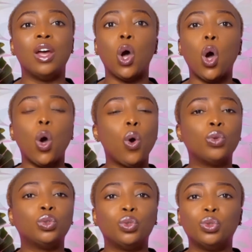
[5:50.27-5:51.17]
all
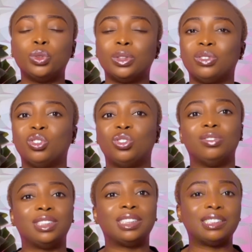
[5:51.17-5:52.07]
those
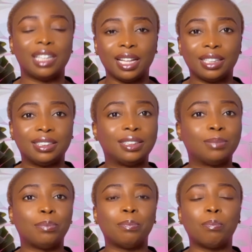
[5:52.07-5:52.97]
sets,
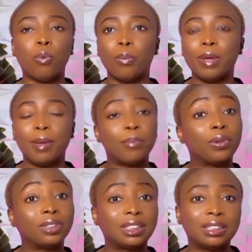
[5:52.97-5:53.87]
pot
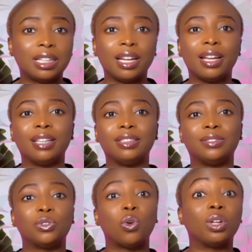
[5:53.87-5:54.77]
sets,
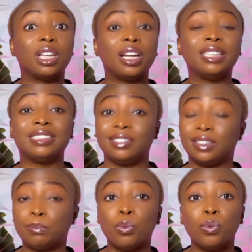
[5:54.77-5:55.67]
cutlery, he sells
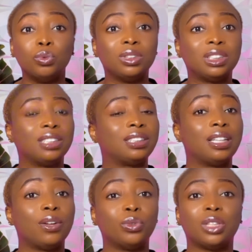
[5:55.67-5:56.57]
spoons, he
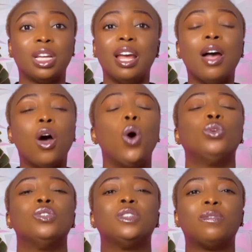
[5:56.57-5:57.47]
sells all
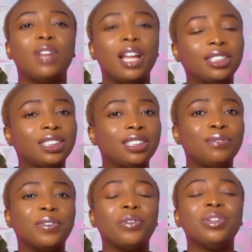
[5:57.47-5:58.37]
those flashy,
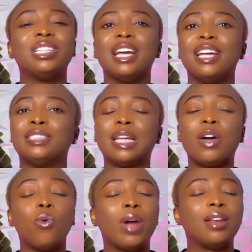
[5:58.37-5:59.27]
very nice.
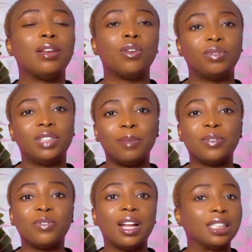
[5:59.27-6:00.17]
Oh, I love them. In
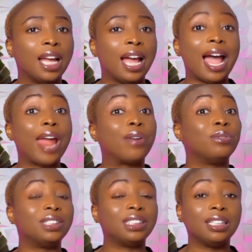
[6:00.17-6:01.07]
fact, I
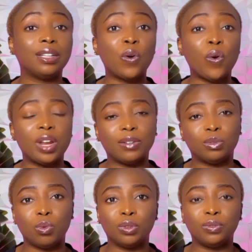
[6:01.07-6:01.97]
recently ordered
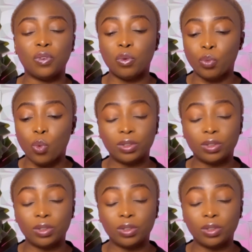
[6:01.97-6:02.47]
one